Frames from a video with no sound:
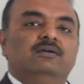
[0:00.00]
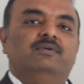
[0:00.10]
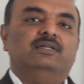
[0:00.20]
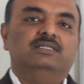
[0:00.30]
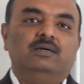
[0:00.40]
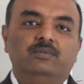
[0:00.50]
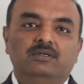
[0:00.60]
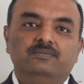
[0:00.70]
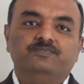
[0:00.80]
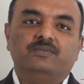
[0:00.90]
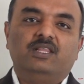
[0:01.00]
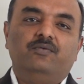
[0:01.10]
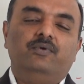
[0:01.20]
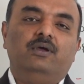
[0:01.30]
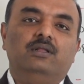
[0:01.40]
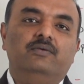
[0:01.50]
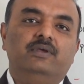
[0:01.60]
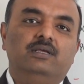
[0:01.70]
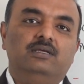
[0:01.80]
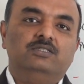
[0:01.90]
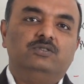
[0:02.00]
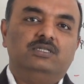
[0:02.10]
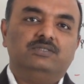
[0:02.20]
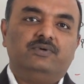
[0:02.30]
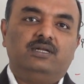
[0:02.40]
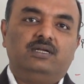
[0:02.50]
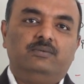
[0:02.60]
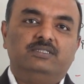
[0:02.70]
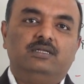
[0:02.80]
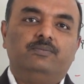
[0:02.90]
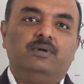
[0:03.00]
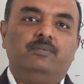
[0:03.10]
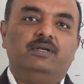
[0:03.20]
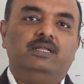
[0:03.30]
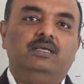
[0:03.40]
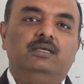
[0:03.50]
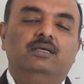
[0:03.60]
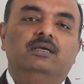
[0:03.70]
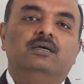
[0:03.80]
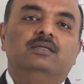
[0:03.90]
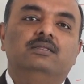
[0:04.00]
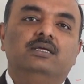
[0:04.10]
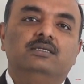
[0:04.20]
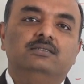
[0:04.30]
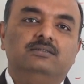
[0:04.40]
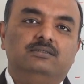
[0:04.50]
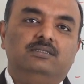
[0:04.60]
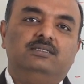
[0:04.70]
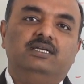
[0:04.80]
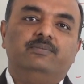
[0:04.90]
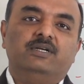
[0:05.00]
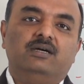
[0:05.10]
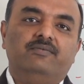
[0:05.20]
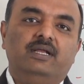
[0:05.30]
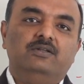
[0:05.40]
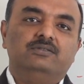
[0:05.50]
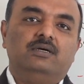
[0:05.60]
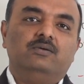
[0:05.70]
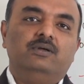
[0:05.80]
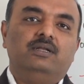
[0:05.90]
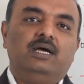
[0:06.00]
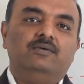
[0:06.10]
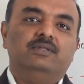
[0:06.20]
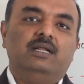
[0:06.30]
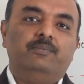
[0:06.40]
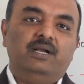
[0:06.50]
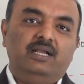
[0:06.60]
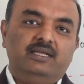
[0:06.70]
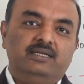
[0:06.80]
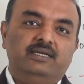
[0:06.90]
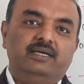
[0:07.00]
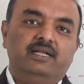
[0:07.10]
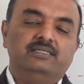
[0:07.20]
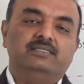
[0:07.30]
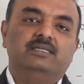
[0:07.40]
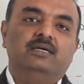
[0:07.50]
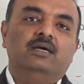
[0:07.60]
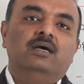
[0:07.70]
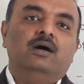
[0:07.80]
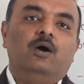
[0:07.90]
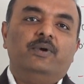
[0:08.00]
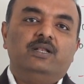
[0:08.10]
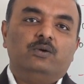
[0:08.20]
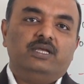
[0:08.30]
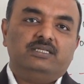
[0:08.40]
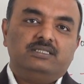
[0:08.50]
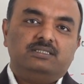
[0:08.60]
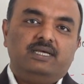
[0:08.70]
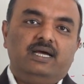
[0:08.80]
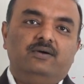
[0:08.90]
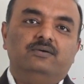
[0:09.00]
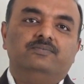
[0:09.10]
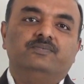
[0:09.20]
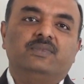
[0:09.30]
For example, if you are giving insurance for a commercial property, then the statement of values are going to have their building details, how many locations they have,